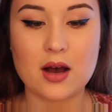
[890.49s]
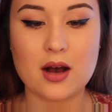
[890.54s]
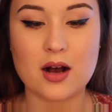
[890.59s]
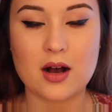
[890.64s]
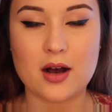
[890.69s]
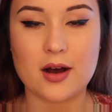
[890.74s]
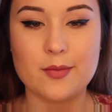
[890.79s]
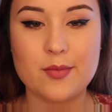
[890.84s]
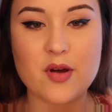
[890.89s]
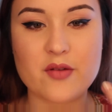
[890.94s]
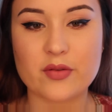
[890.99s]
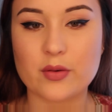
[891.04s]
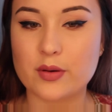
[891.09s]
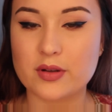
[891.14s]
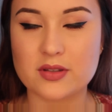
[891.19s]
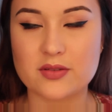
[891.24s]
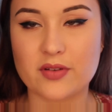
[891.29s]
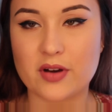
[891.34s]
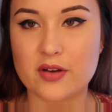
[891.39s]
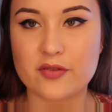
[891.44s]

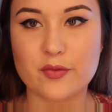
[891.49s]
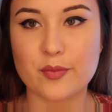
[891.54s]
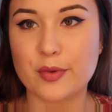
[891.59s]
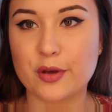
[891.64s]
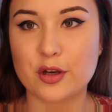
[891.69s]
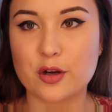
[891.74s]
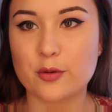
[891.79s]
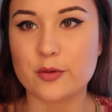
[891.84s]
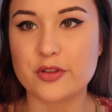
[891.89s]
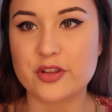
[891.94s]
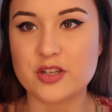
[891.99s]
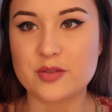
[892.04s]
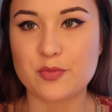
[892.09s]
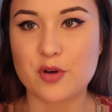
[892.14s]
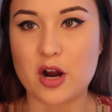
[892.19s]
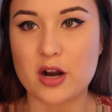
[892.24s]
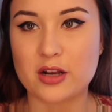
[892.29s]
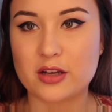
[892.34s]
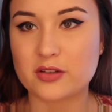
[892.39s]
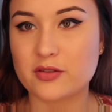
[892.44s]
Everyone's very familiar with this
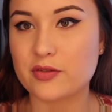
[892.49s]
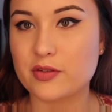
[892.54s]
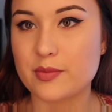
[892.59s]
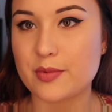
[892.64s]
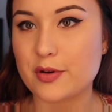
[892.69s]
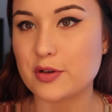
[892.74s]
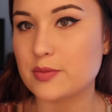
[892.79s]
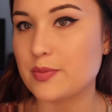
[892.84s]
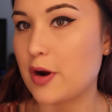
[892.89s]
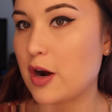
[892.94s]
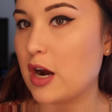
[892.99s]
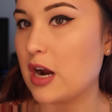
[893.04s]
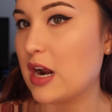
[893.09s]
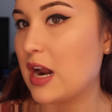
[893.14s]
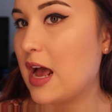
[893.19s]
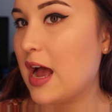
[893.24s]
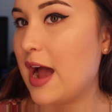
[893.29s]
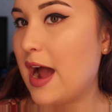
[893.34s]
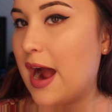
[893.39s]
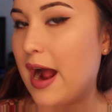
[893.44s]
product for the most
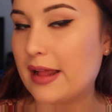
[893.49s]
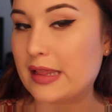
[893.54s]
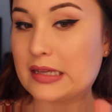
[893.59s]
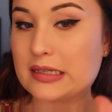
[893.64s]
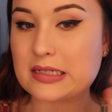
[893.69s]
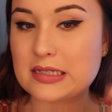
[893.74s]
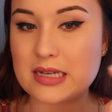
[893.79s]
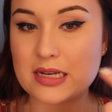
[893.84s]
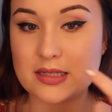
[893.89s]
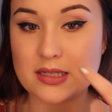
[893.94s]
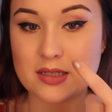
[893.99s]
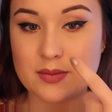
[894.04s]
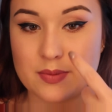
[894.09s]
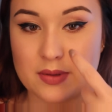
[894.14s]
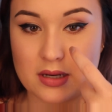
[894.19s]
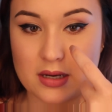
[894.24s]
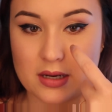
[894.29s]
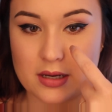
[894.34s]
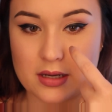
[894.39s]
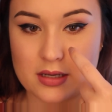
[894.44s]
part. I like to take this
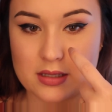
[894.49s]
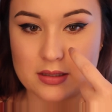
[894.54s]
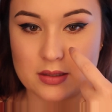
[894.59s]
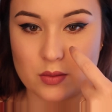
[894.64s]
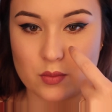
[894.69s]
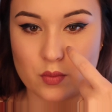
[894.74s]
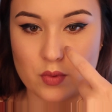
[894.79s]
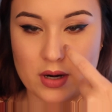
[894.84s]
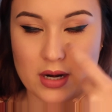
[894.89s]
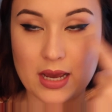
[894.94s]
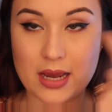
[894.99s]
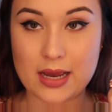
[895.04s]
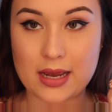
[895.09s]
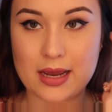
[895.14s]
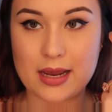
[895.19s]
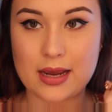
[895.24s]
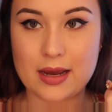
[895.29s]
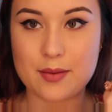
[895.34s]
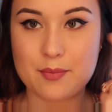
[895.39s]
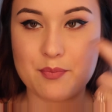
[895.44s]
because when
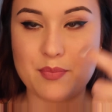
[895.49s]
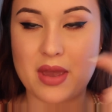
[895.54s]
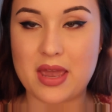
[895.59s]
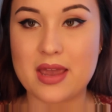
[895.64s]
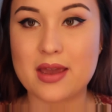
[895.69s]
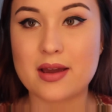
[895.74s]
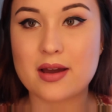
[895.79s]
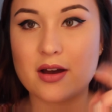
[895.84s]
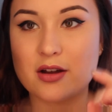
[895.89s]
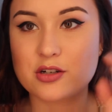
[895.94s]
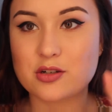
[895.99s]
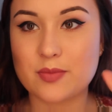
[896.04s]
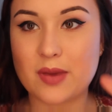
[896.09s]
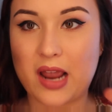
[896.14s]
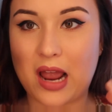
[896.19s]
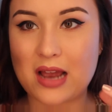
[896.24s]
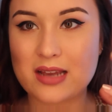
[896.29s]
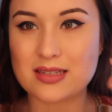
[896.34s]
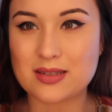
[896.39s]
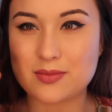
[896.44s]
I bake under my
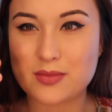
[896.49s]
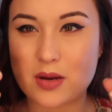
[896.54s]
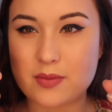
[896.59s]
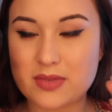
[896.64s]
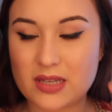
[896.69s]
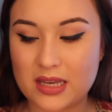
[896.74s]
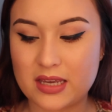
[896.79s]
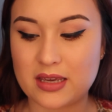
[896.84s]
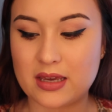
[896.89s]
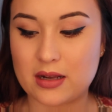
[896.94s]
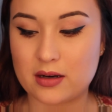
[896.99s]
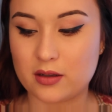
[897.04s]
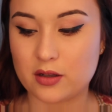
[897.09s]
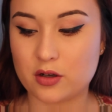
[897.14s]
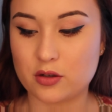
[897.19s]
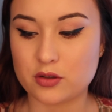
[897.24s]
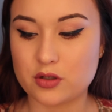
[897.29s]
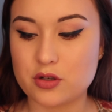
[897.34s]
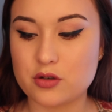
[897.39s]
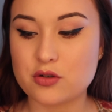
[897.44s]
eyes, sometimes it can get a
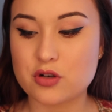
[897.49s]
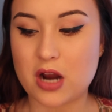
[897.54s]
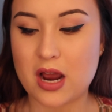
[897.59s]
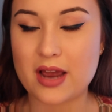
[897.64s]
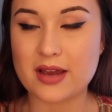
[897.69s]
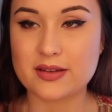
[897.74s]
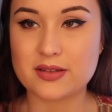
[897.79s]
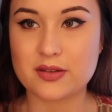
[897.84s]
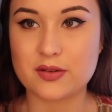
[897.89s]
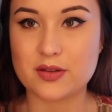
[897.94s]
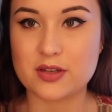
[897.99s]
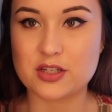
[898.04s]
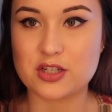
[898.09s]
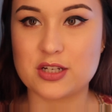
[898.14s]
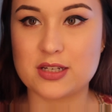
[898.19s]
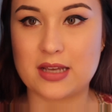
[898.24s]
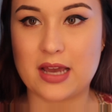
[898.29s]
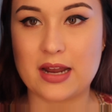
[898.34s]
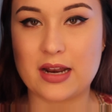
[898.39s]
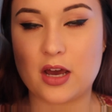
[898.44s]
little too dry, so this
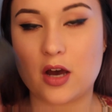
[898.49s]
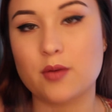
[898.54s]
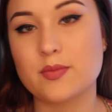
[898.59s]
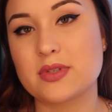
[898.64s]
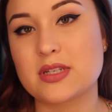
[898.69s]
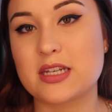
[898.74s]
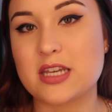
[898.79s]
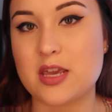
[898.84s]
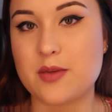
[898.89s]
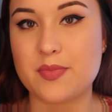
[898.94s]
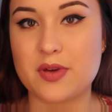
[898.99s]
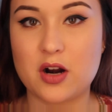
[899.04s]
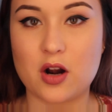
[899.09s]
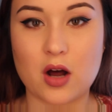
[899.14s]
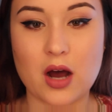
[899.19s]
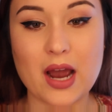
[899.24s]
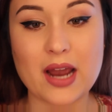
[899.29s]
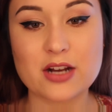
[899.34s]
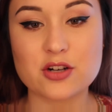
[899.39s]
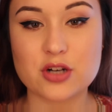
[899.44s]
just kind of helps to keep it
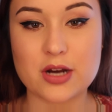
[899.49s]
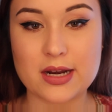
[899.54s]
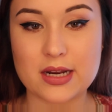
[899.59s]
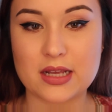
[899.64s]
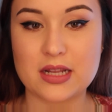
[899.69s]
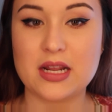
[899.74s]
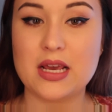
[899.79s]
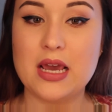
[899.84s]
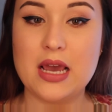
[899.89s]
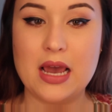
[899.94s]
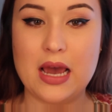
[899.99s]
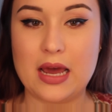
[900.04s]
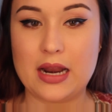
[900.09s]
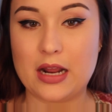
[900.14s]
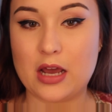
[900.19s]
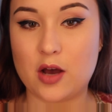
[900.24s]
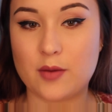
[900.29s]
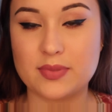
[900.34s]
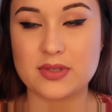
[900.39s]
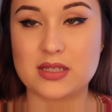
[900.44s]
all hydrated, and
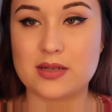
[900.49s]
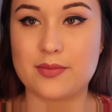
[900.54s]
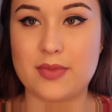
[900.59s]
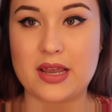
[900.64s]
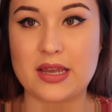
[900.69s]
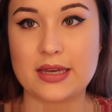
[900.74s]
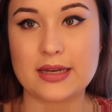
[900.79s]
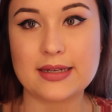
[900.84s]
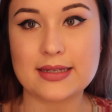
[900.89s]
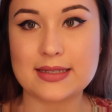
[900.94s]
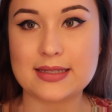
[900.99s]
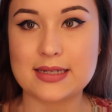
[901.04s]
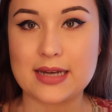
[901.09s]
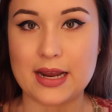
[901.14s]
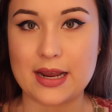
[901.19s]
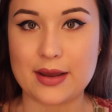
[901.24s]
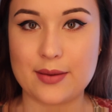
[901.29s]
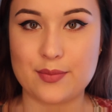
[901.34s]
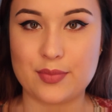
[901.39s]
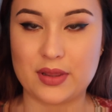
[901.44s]
it helps to make it
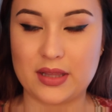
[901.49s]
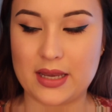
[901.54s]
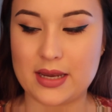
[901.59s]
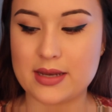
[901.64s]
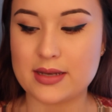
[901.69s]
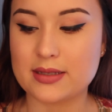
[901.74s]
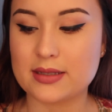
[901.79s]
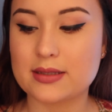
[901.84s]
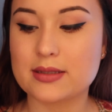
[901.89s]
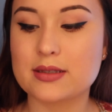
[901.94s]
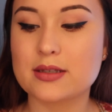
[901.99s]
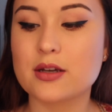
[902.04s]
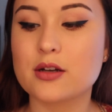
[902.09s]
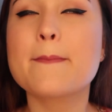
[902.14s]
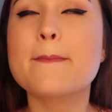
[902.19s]
stay in place.